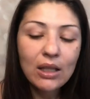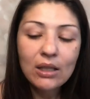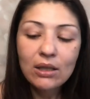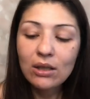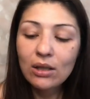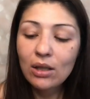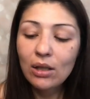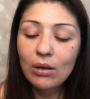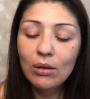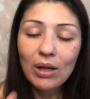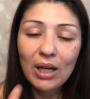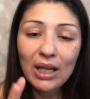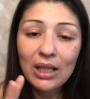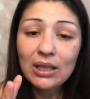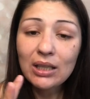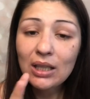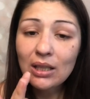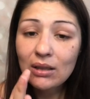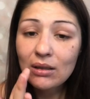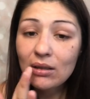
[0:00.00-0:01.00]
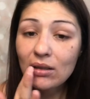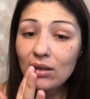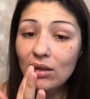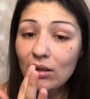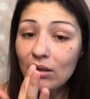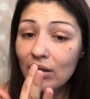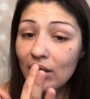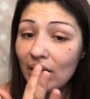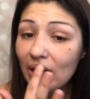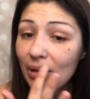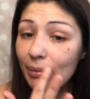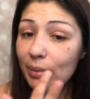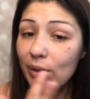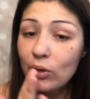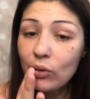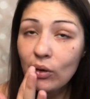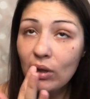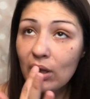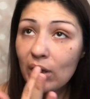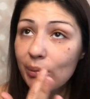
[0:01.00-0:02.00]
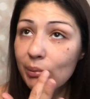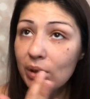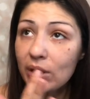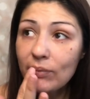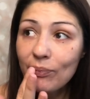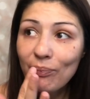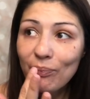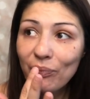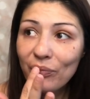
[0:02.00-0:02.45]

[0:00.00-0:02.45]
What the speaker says: So I tend to do the lip scrubs